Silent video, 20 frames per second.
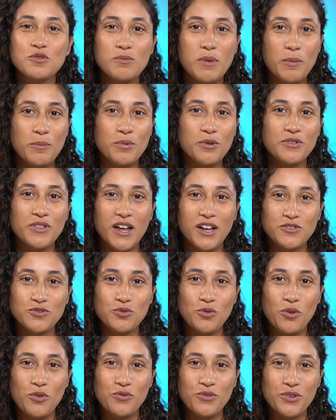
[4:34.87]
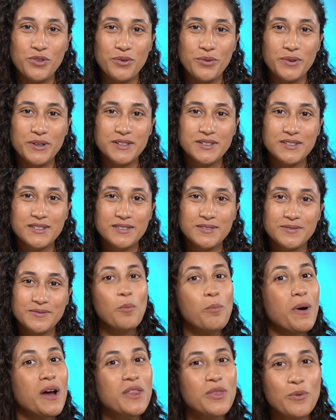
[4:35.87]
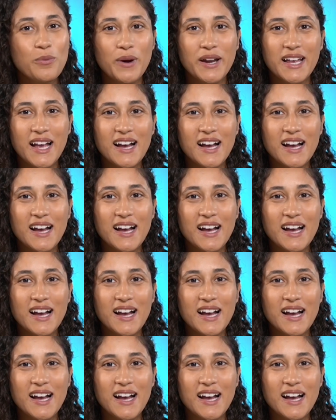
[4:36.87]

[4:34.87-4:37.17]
remember not to overdo it. By the way,